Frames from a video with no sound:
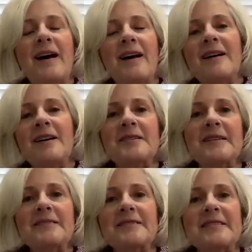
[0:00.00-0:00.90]
uh,
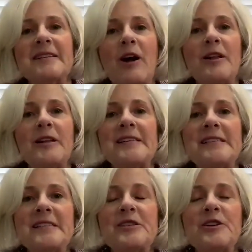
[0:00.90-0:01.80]

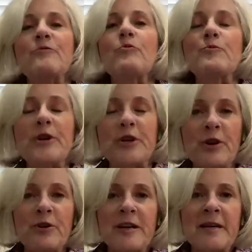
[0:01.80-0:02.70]
holidays this year. We're
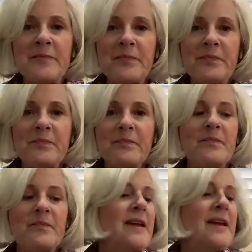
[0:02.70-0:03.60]
returning
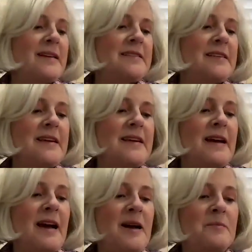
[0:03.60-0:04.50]
is
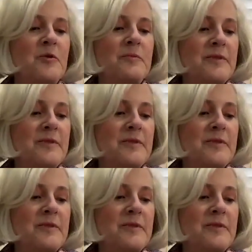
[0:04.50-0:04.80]
the um,